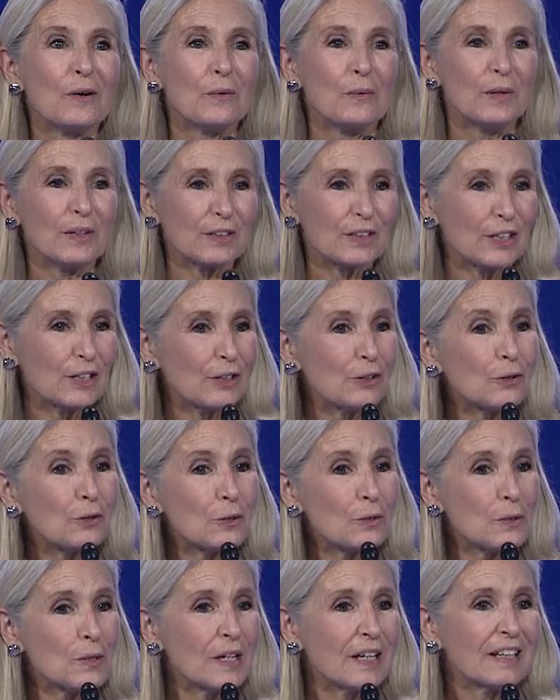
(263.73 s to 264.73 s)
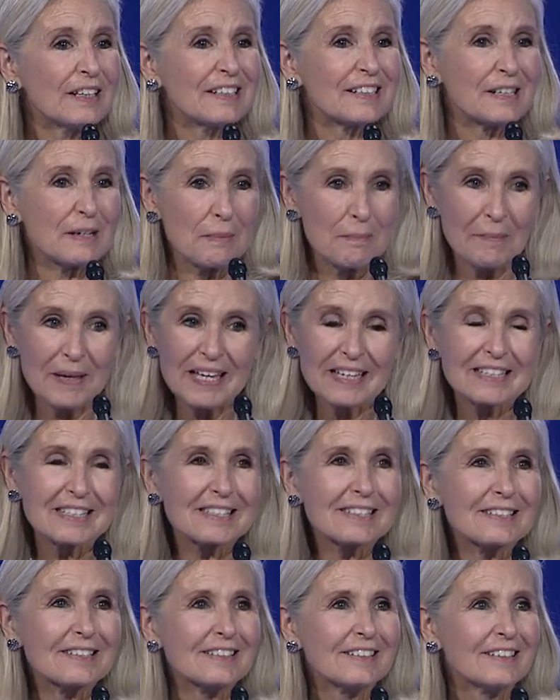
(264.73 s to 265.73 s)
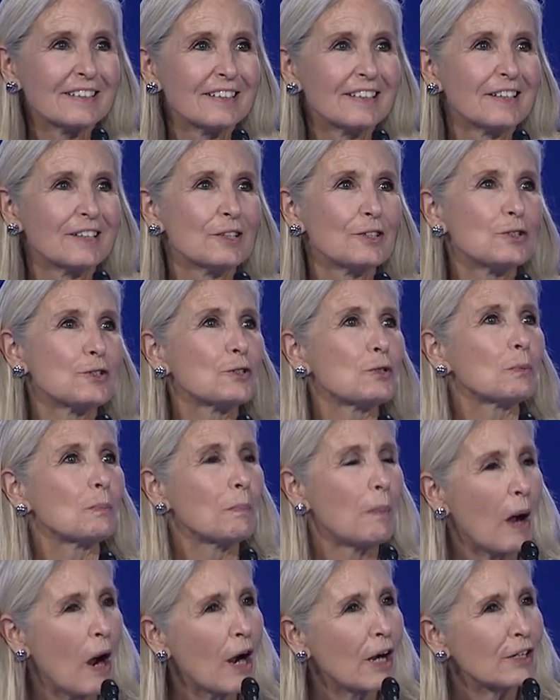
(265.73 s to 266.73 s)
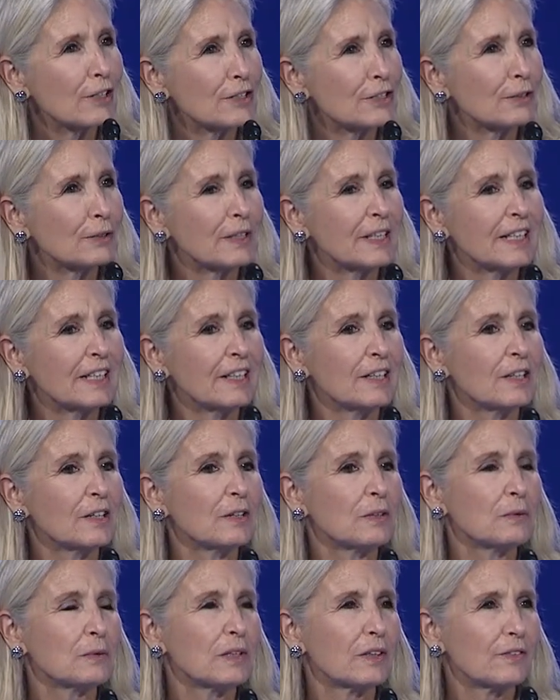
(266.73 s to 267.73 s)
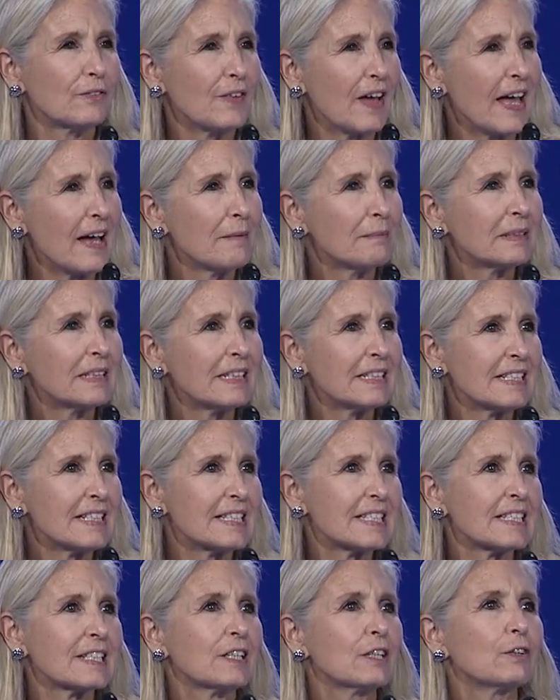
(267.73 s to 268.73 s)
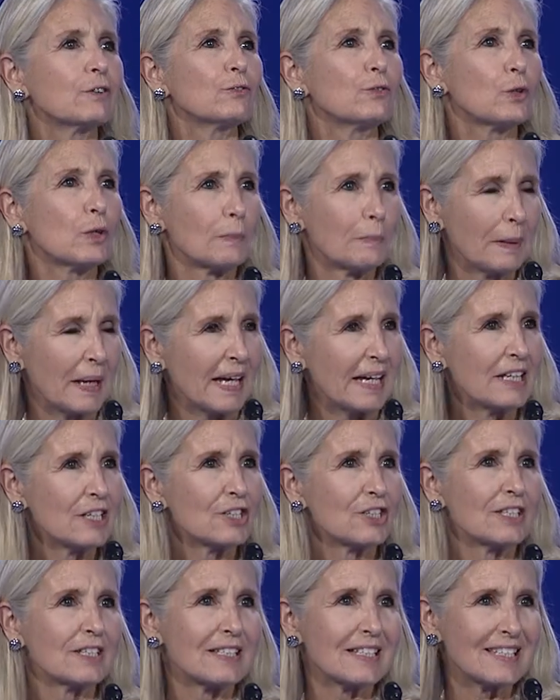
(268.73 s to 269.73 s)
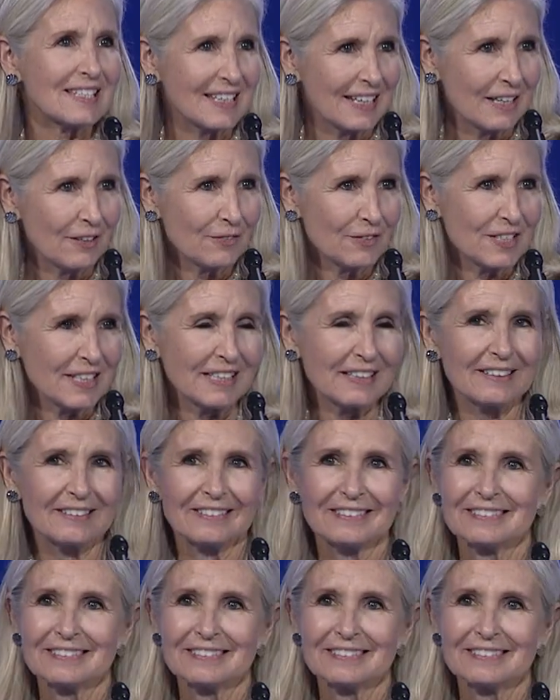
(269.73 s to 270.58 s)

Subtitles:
will you commit to partnering with families for patient safety?